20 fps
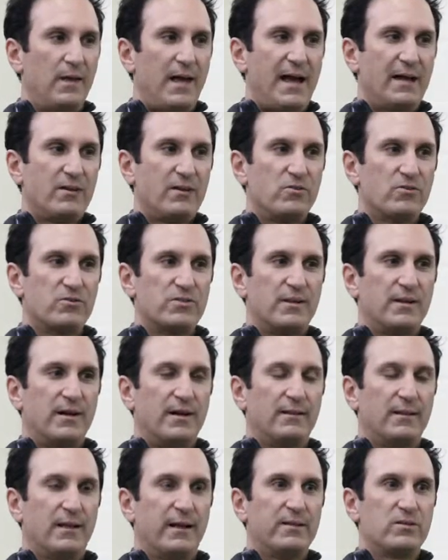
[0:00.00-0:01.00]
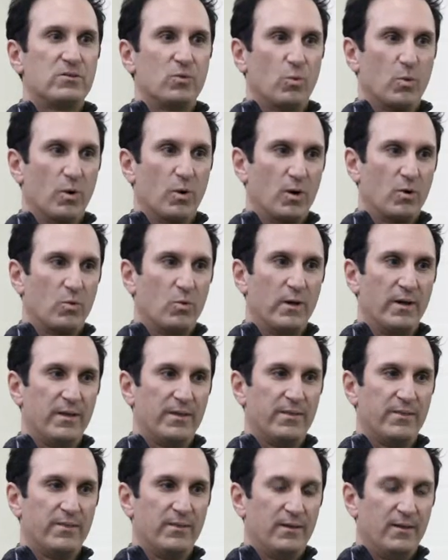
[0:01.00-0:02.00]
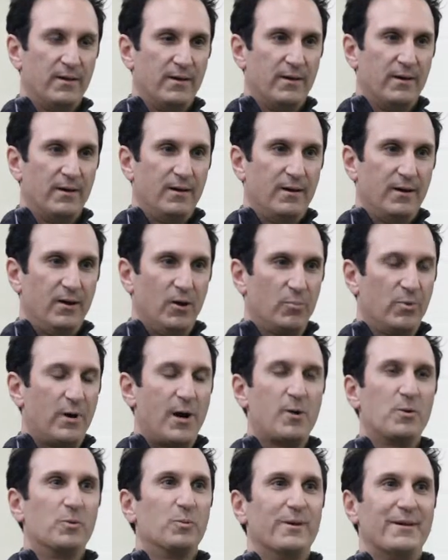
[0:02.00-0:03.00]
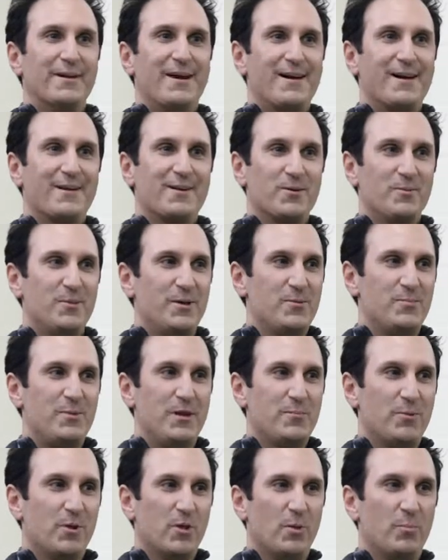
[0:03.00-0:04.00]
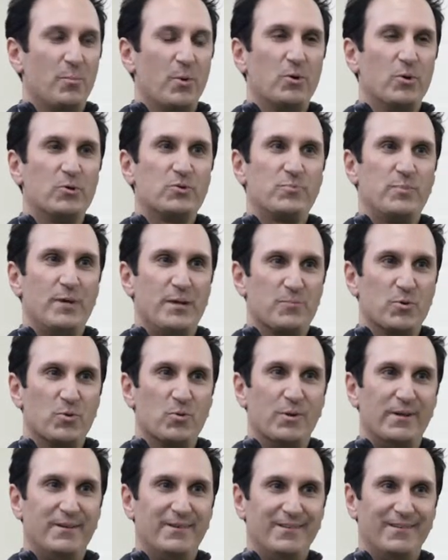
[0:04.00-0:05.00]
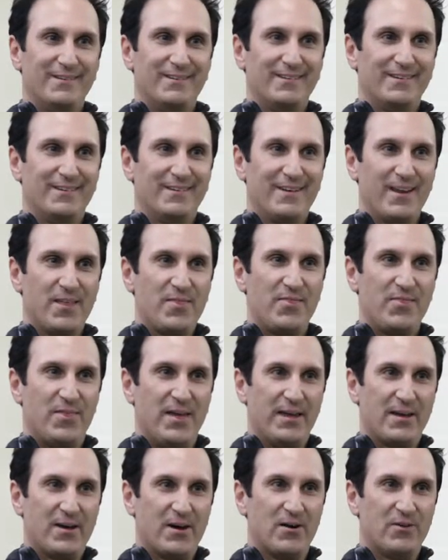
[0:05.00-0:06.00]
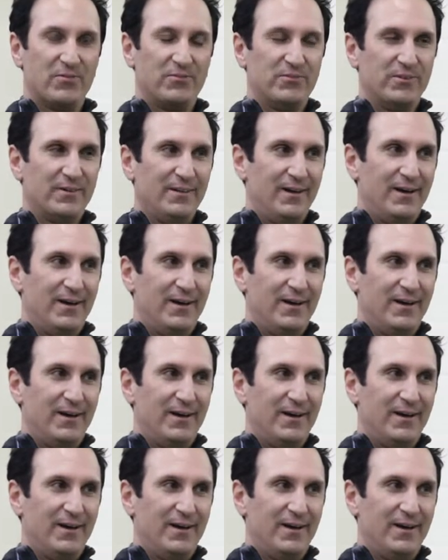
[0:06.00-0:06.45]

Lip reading: Actors that I'd like to work with are probably not going to be the people that most people would think of.